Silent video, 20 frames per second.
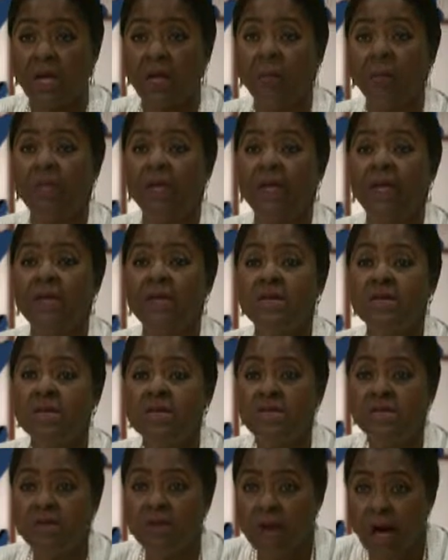
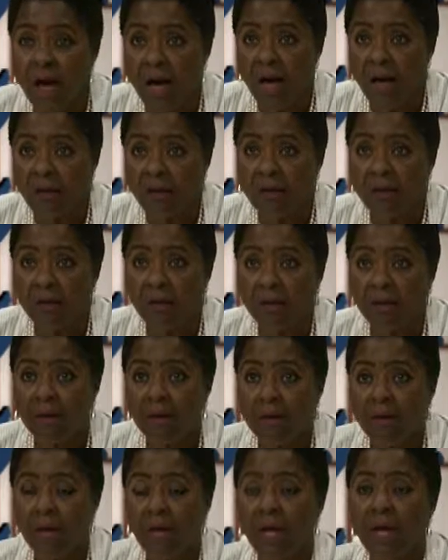being young,
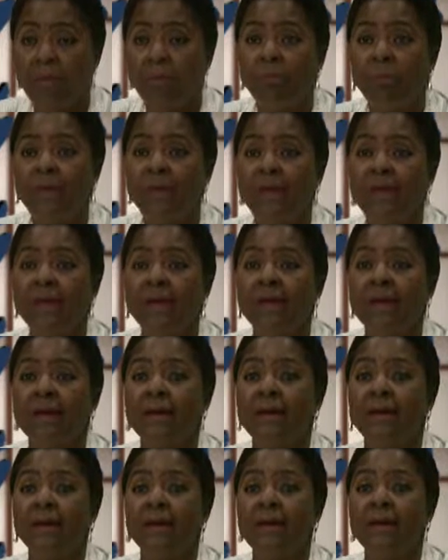and being
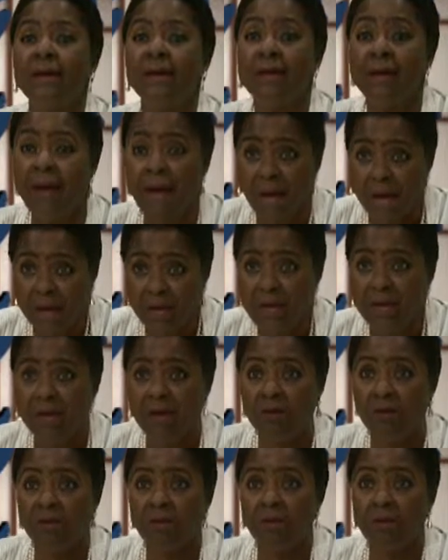
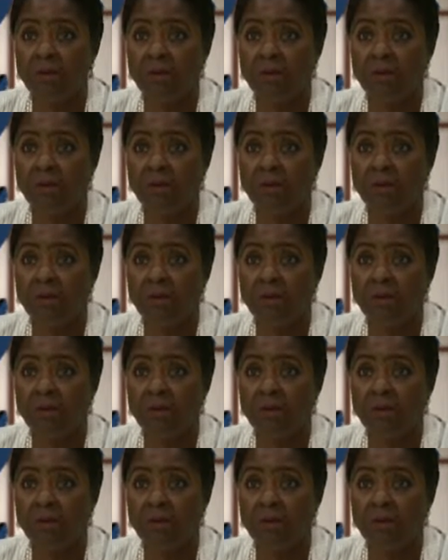naive.